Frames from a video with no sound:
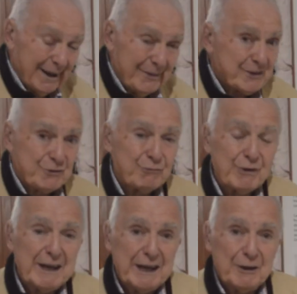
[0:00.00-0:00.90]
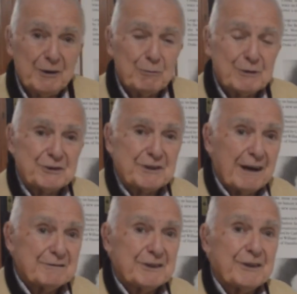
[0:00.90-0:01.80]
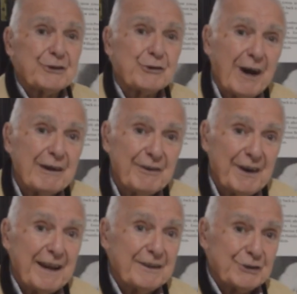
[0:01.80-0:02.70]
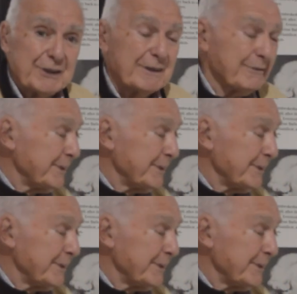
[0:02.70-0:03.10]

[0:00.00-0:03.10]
And this really was down to the drive and energy of